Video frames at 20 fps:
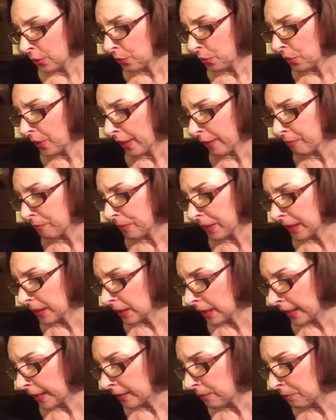who have
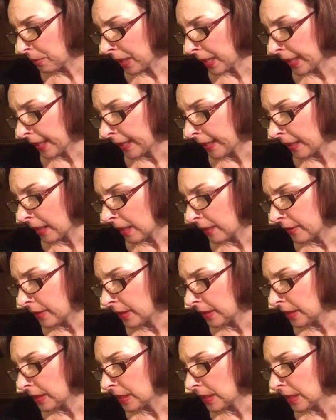been led by
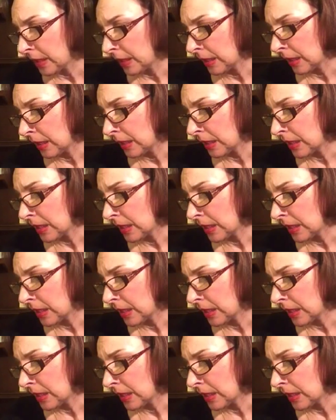the